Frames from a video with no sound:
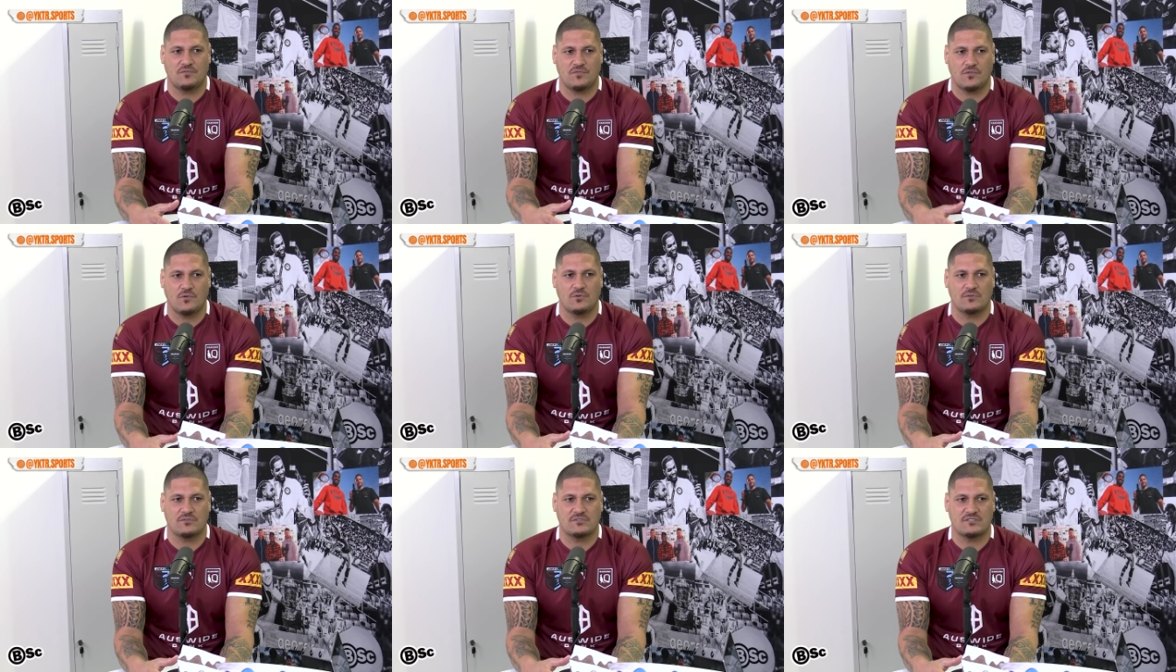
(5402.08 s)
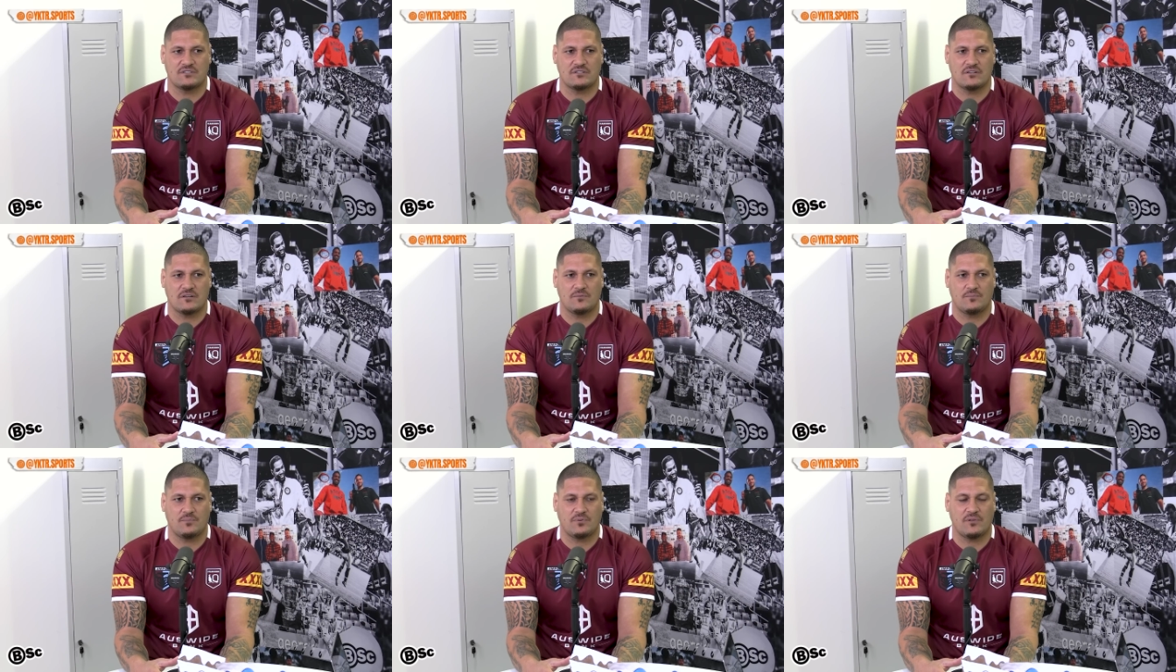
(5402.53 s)
forwards.
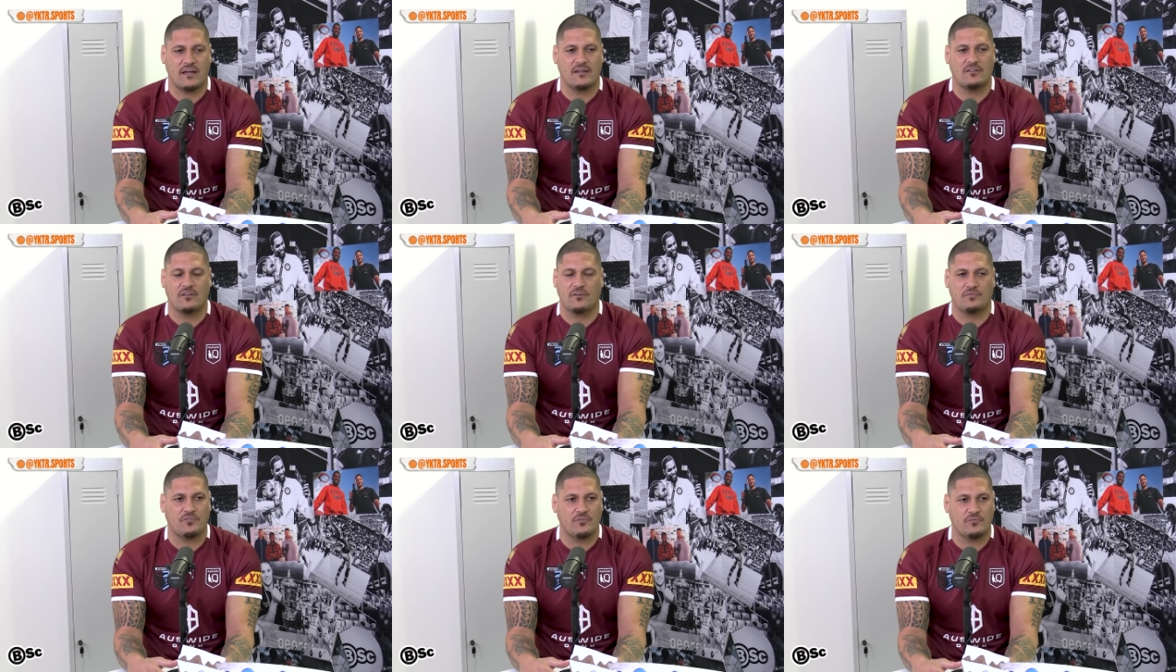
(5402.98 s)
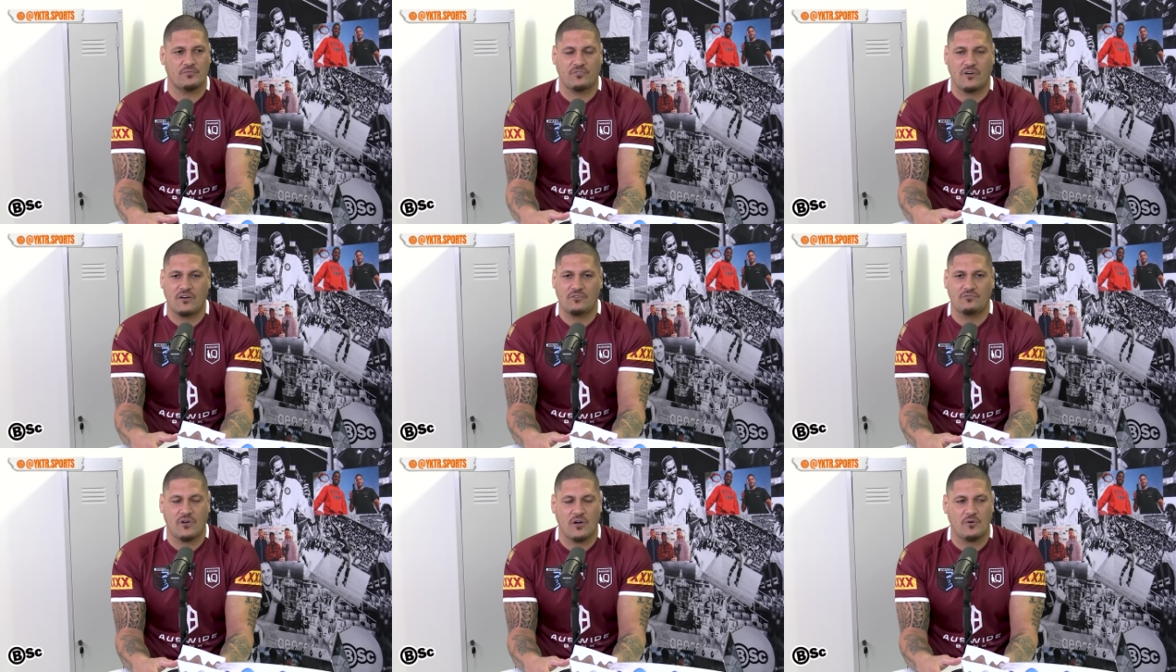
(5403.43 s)
Play
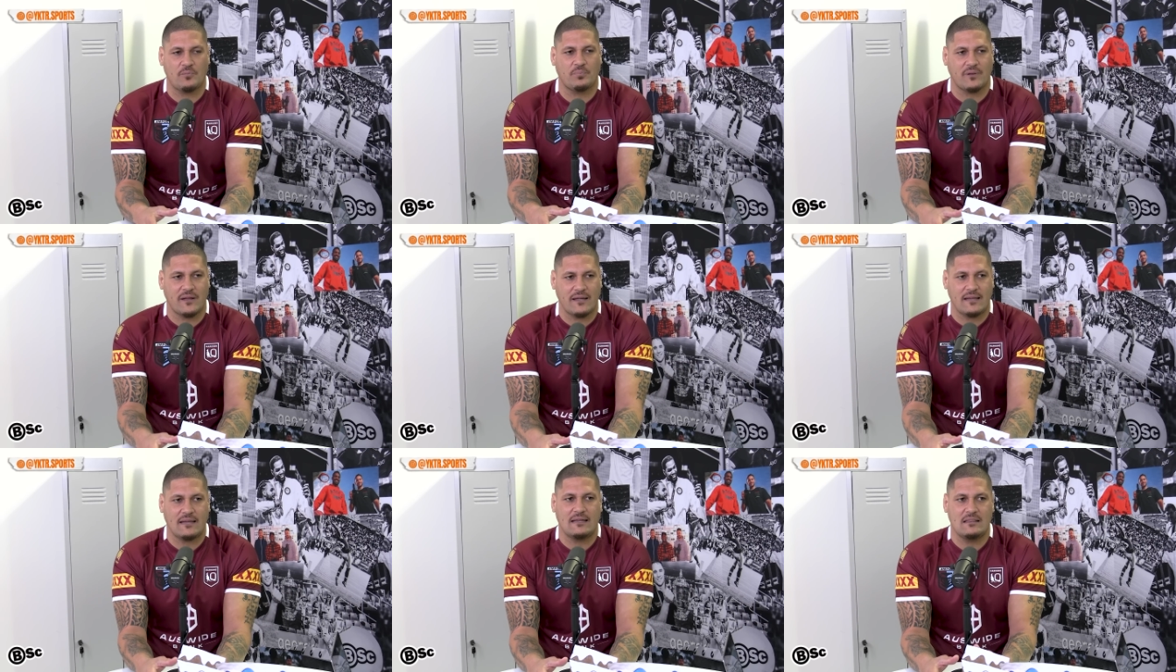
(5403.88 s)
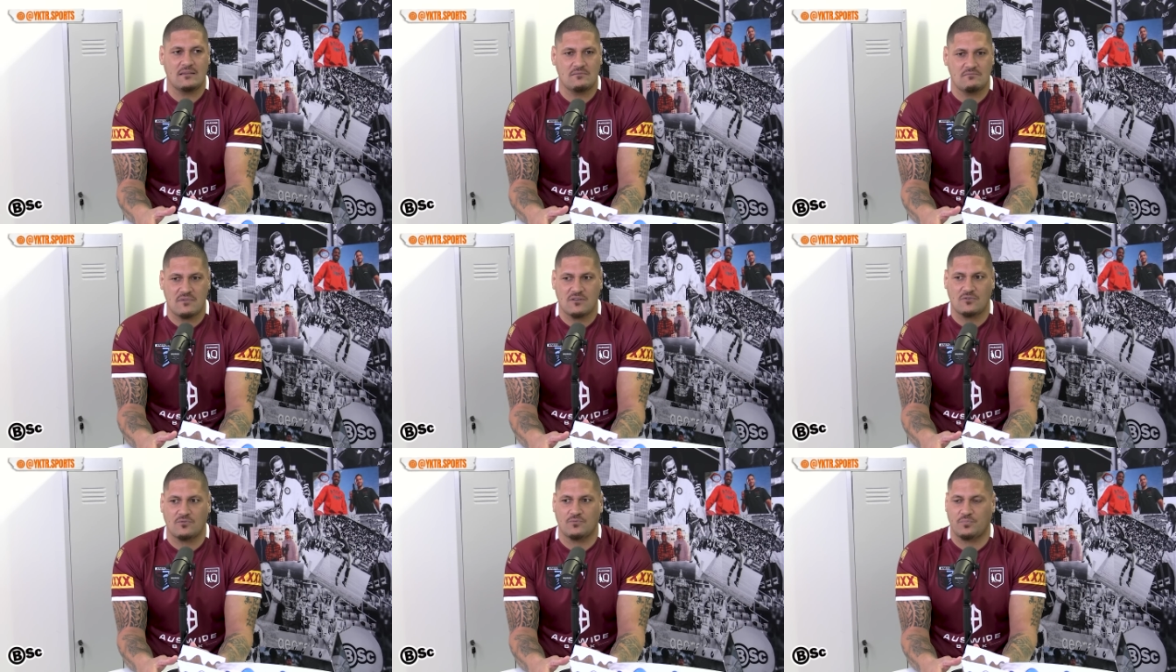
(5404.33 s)
front row, play in the
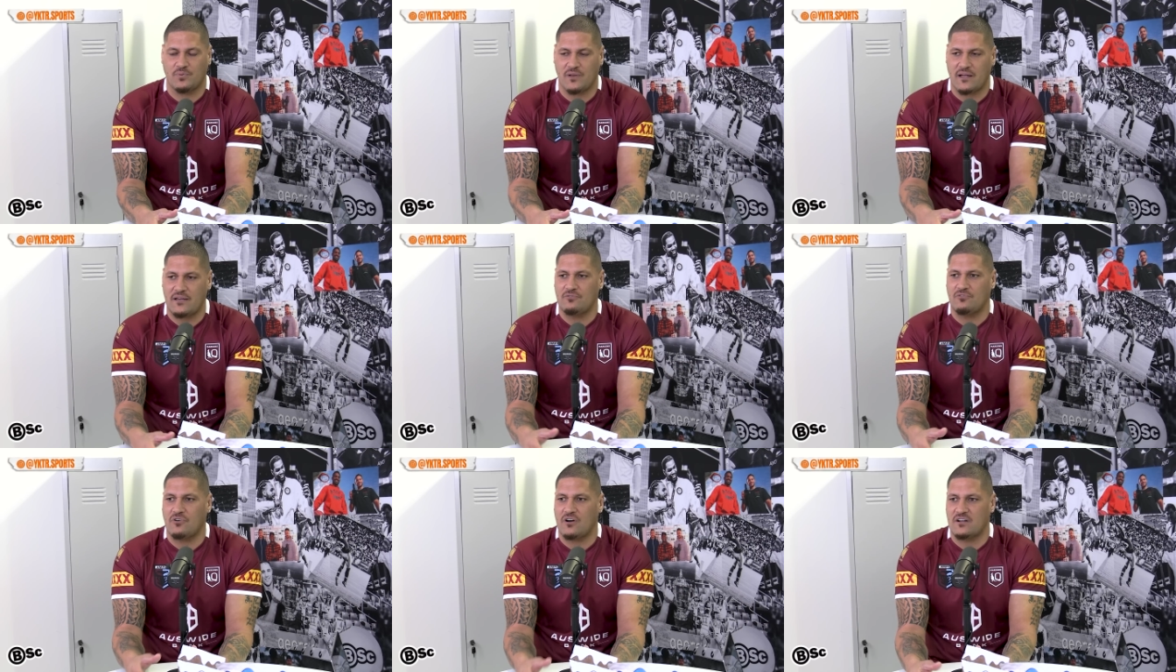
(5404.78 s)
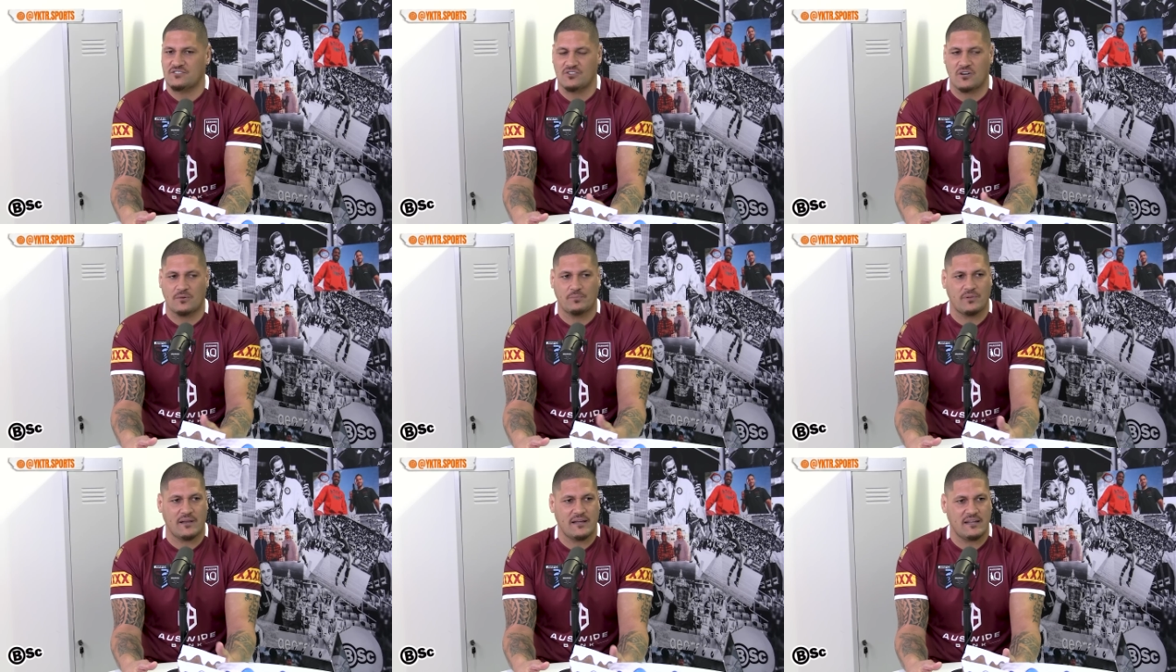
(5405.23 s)
middle, play right
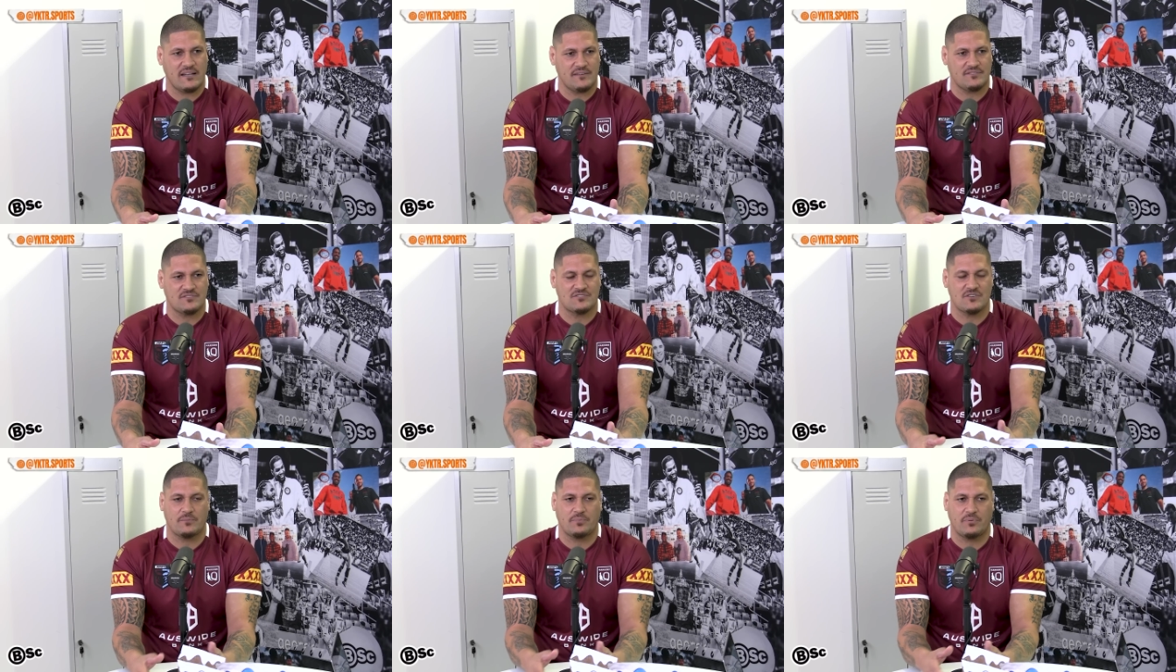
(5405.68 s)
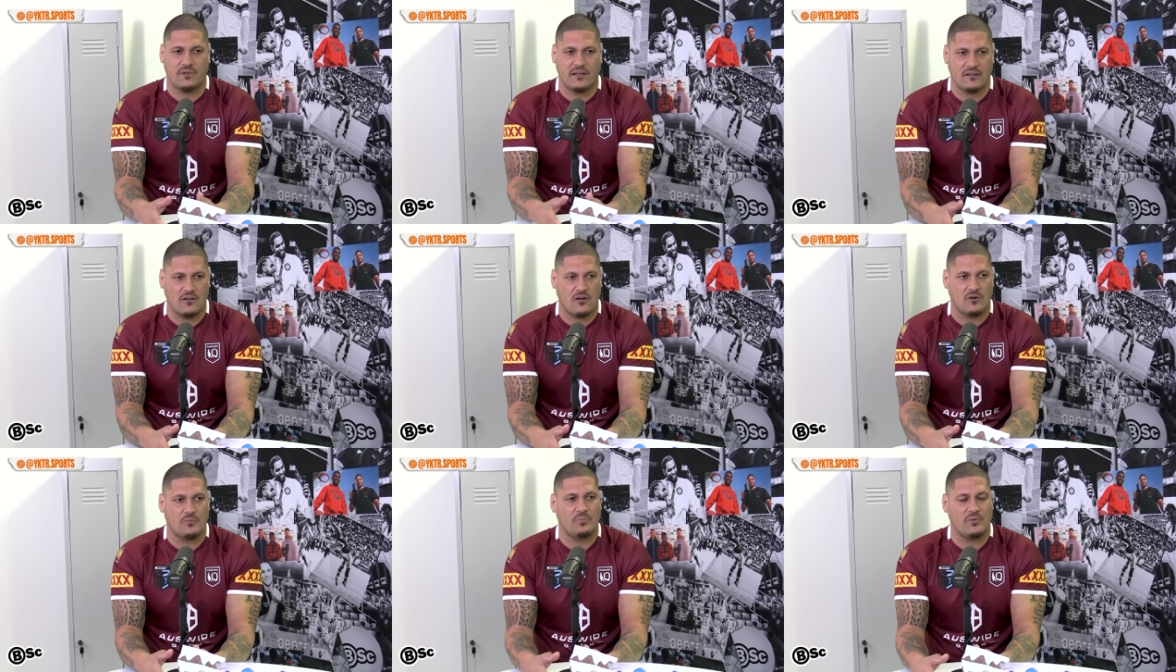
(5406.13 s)
side, play left side, play
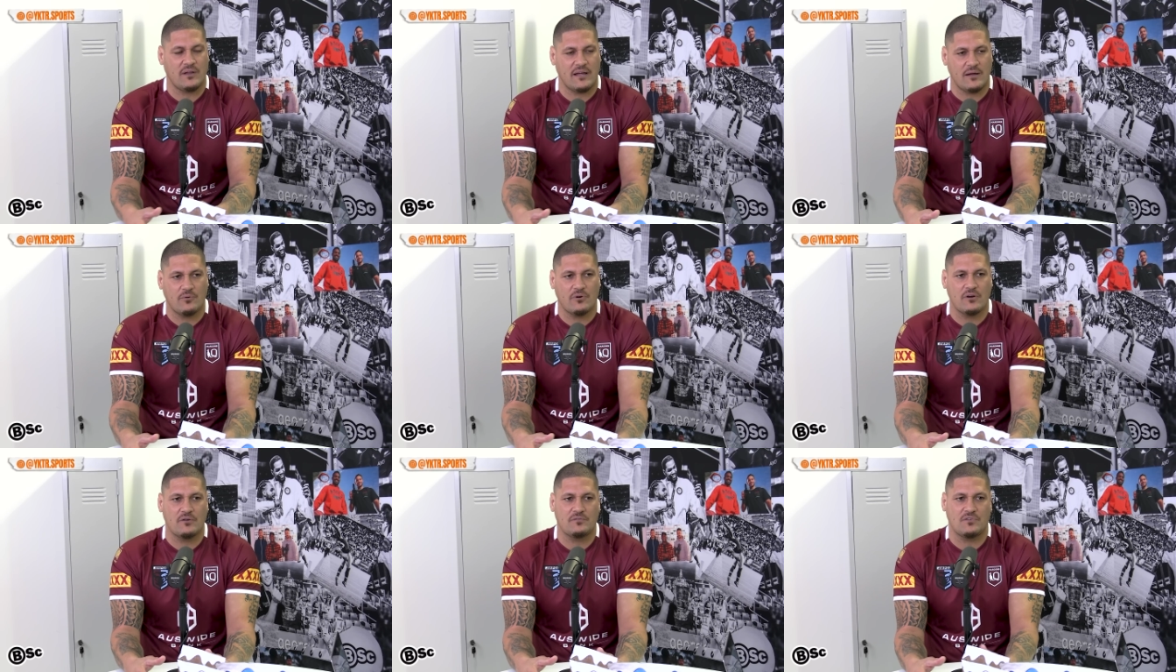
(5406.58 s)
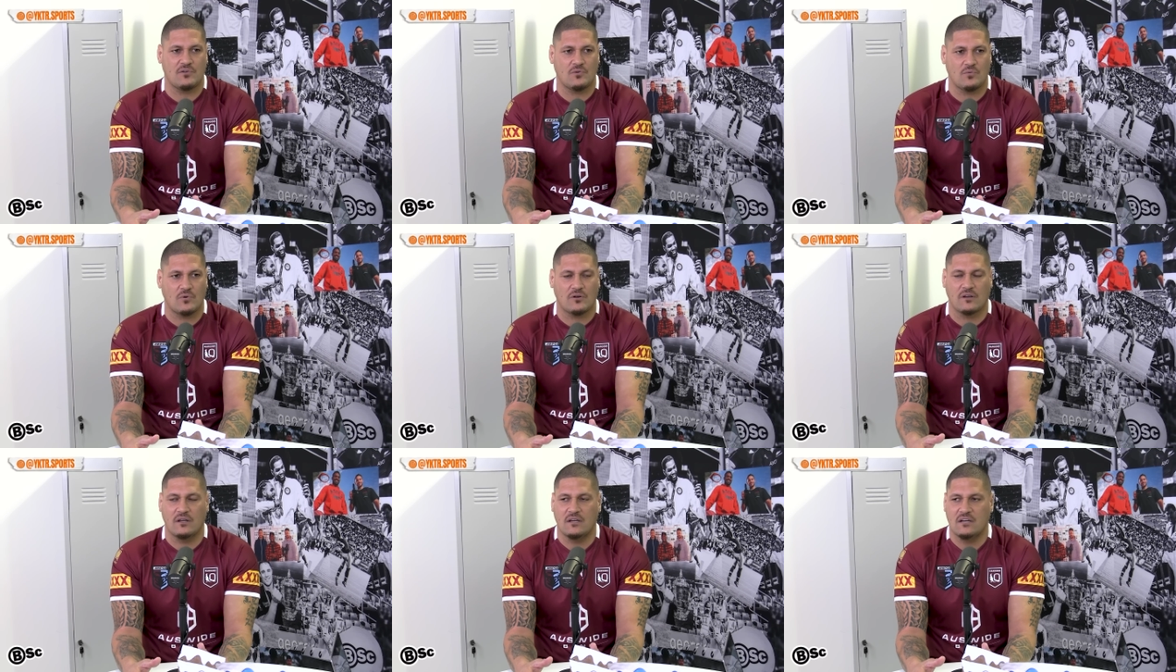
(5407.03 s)
lock, play wherever you
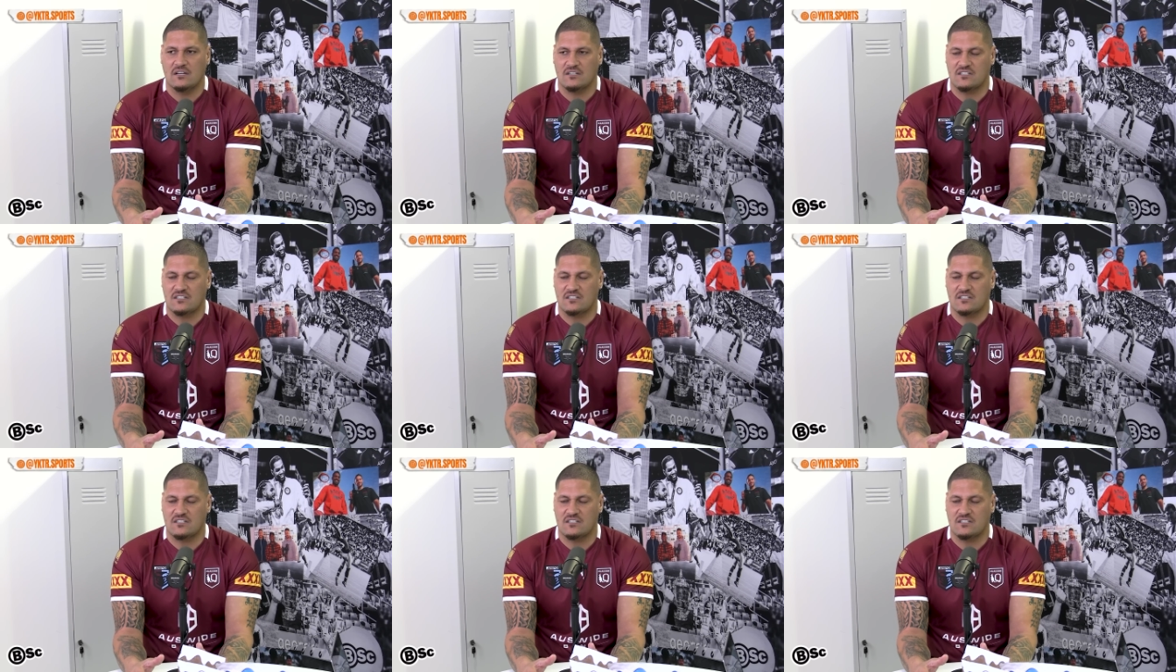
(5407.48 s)
want.